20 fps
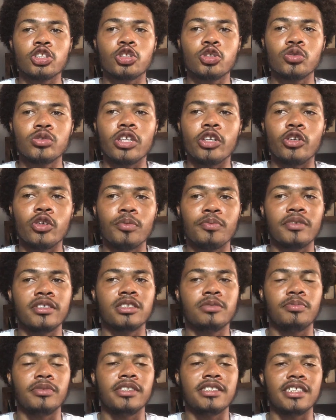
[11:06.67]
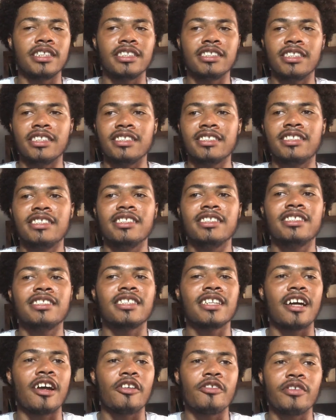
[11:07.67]
to the European Space Agency's
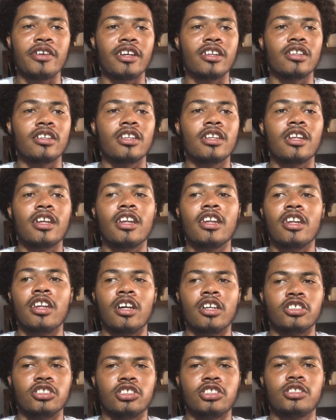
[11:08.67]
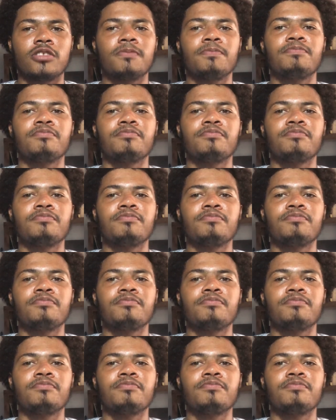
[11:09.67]
Ariane launch.